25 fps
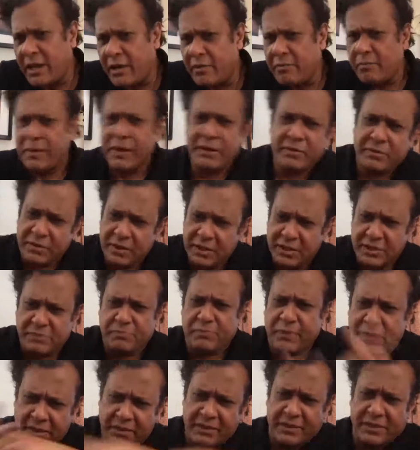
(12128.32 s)
but
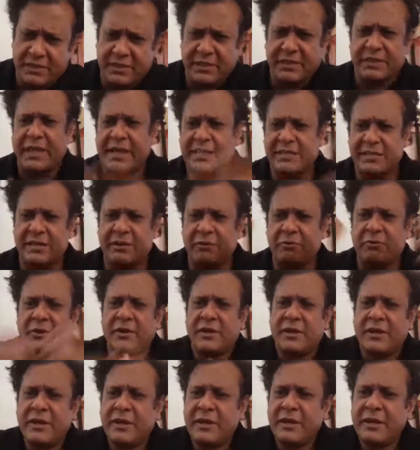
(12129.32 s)
this, and that's how.
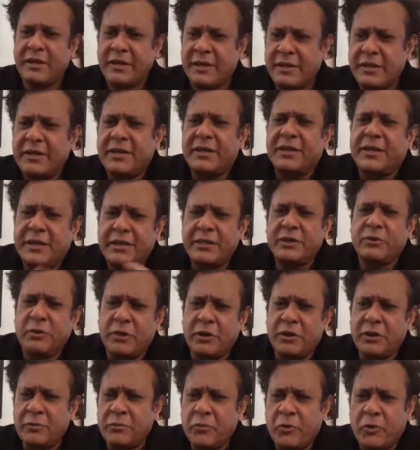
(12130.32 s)
You
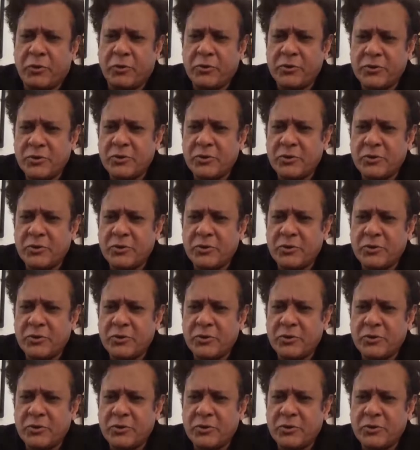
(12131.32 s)
learn more.